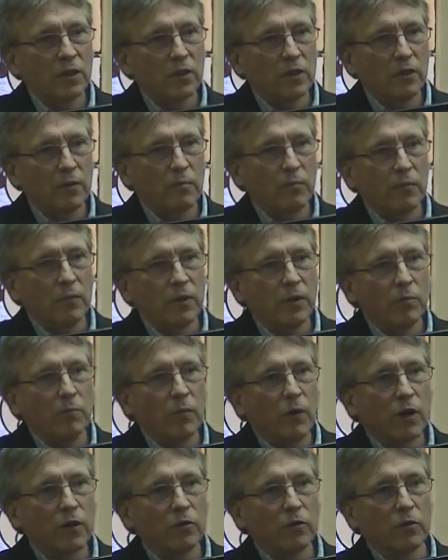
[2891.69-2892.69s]
the
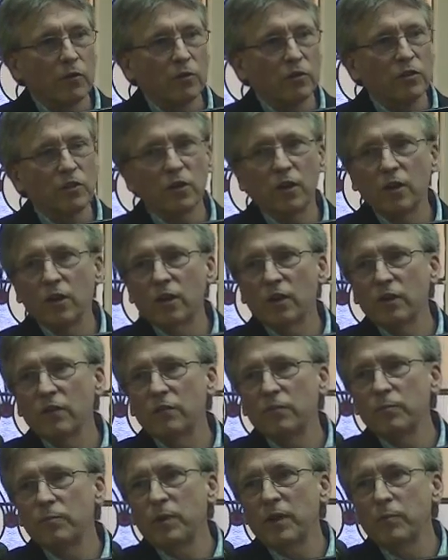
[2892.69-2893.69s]
mothers
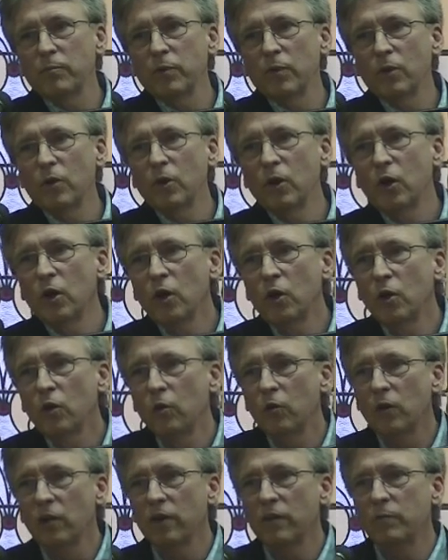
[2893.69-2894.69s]
of people
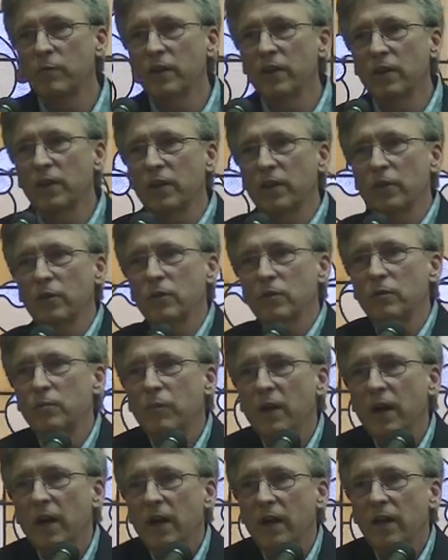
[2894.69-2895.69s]
who have been killed
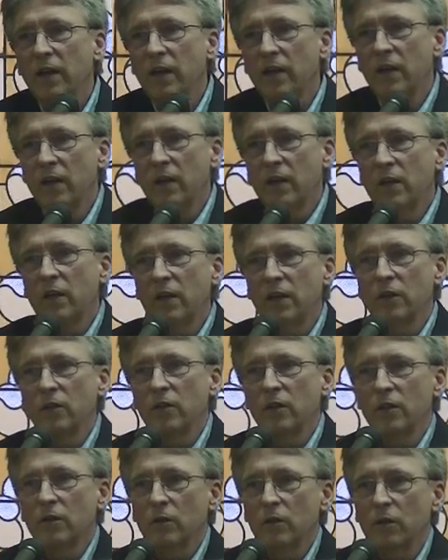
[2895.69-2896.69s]
by
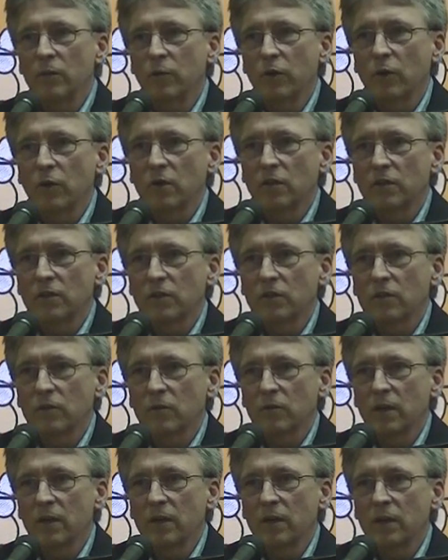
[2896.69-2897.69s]
illegal immigrants,
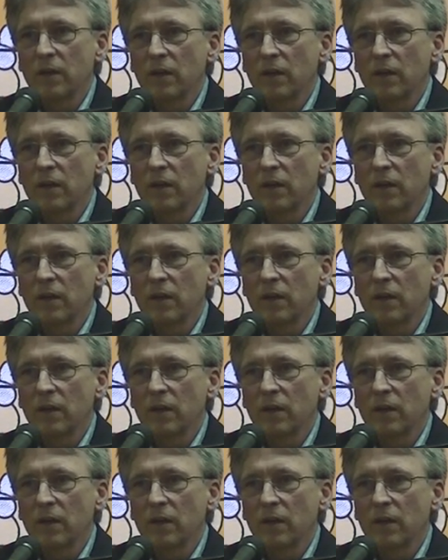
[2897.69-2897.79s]
right?